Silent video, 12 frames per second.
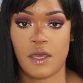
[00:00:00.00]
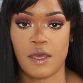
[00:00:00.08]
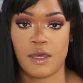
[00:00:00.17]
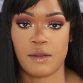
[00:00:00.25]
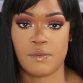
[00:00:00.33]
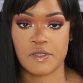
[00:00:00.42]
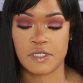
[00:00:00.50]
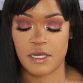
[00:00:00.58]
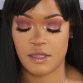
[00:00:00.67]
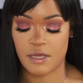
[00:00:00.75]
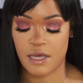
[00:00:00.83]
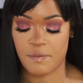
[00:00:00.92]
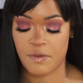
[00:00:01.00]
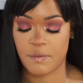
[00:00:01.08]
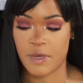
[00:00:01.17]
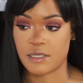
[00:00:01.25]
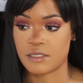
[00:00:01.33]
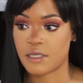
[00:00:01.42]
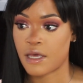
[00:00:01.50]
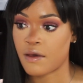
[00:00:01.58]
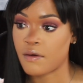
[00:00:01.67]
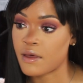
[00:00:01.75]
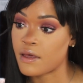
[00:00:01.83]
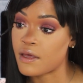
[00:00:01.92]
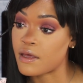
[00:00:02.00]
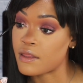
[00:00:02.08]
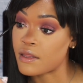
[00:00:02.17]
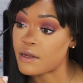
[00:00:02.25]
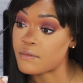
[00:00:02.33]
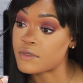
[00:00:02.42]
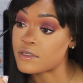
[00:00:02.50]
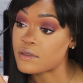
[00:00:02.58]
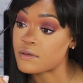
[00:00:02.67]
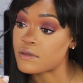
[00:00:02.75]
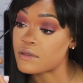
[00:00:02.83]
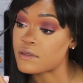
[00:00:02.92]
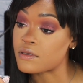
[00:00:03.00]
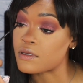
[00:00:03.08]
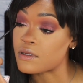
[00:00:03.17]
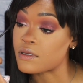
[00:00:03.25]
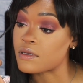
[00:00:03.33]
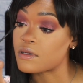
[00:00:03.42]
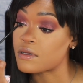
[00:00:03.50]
And I'm gonna take the Epic Mascara and then I'm just going to